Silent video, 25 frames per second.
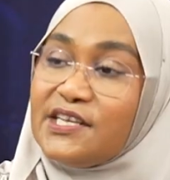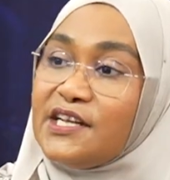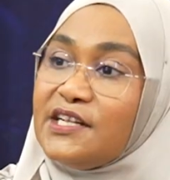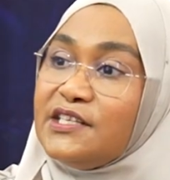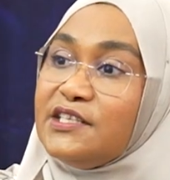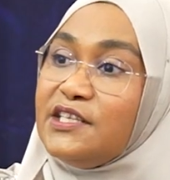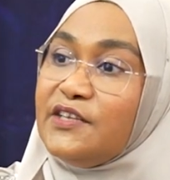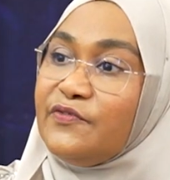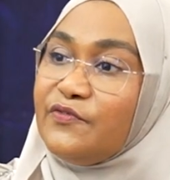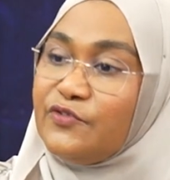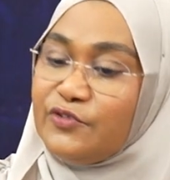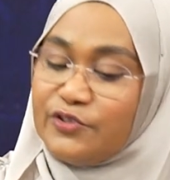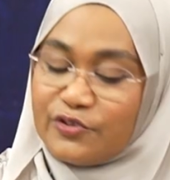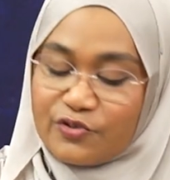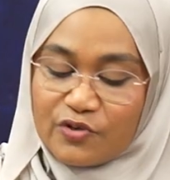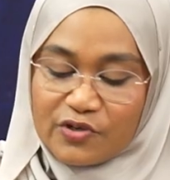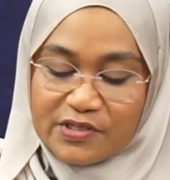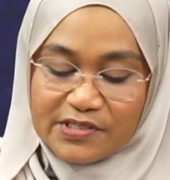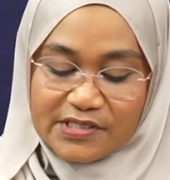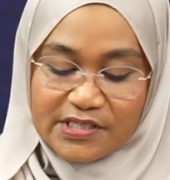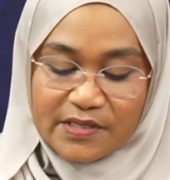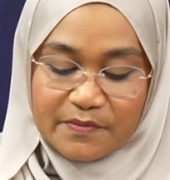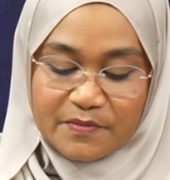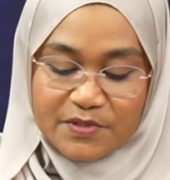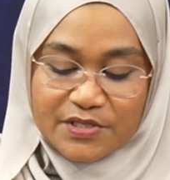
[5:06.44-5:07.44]
healthy food
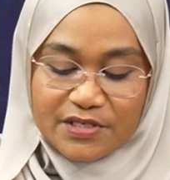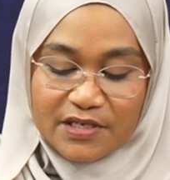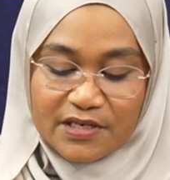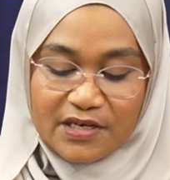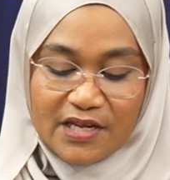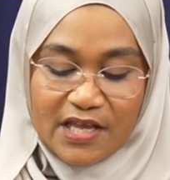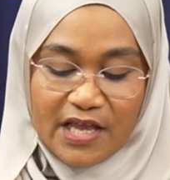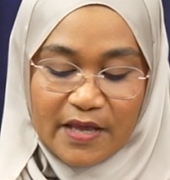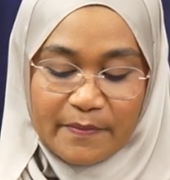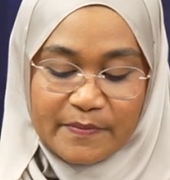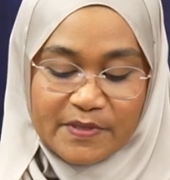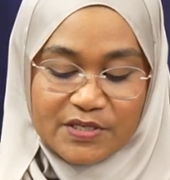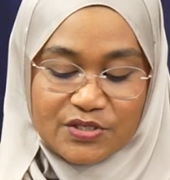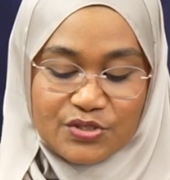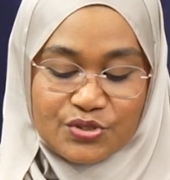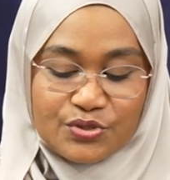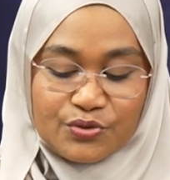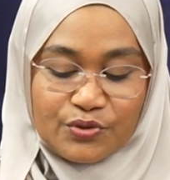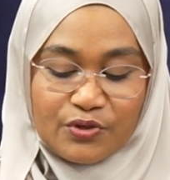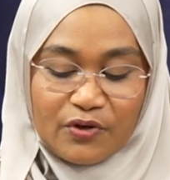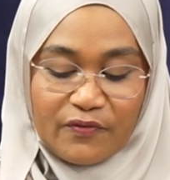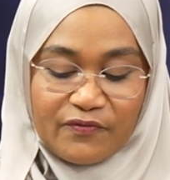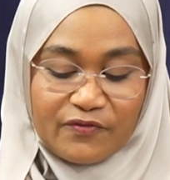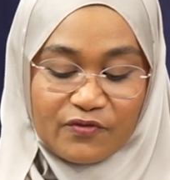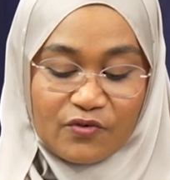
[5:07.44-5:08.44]
consumption habits
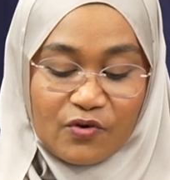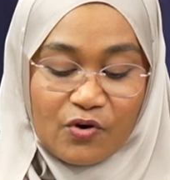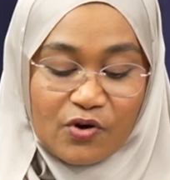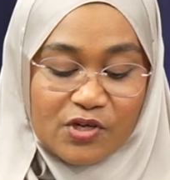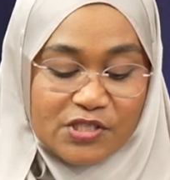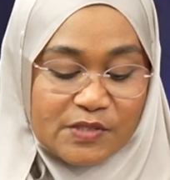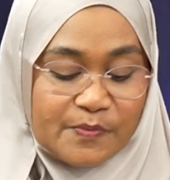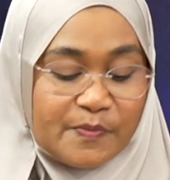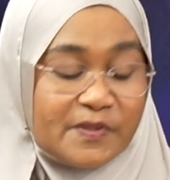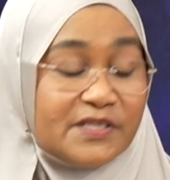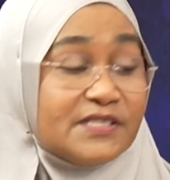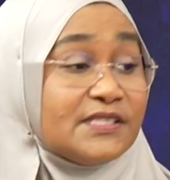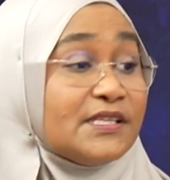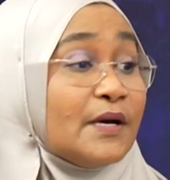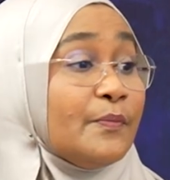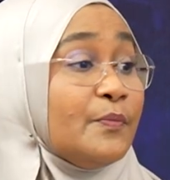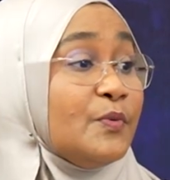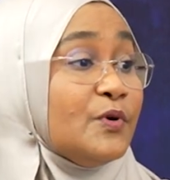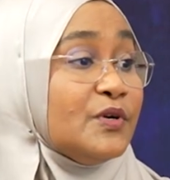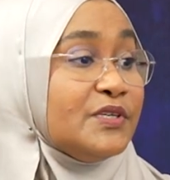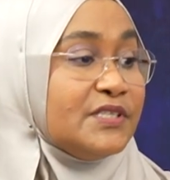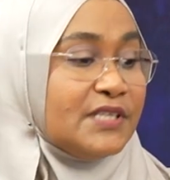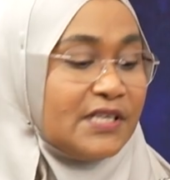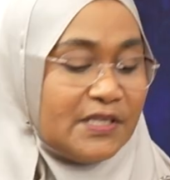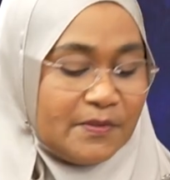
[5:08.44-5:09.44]
should of course be
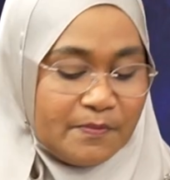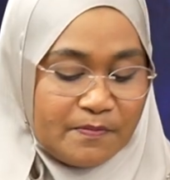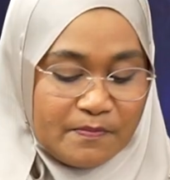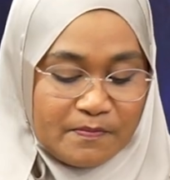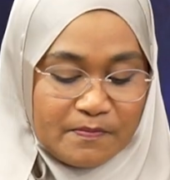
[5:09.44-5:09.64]
supported